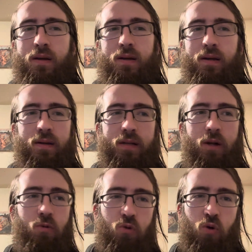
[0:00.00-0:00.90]

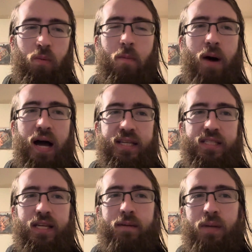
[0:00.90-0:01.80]
normal
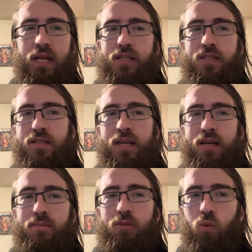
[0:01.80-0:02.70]
boxing, because
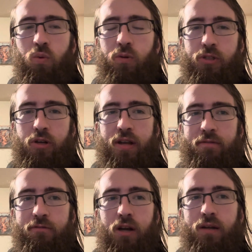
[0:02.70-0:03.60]
the rules are
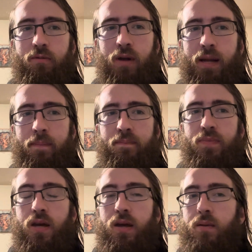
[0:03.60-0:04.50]
different, right?
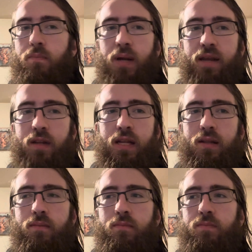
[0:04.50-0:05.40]
But even
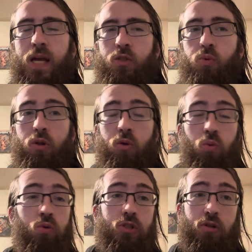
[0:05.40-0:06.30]
in things where the
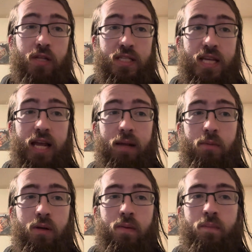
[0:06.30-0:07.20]
rules are the
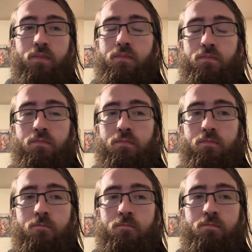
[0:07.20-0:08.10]
same,
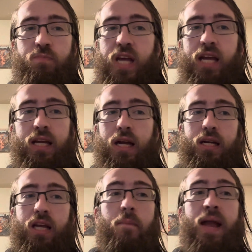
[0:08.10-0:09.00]
take
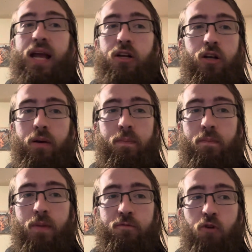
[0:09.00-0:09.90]
a Commander
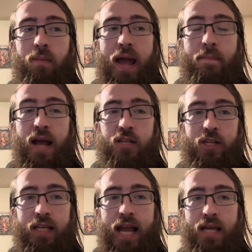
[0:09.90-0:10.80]
format
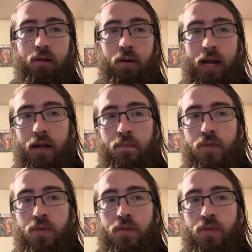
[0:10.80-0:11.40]
Magic the Gathering,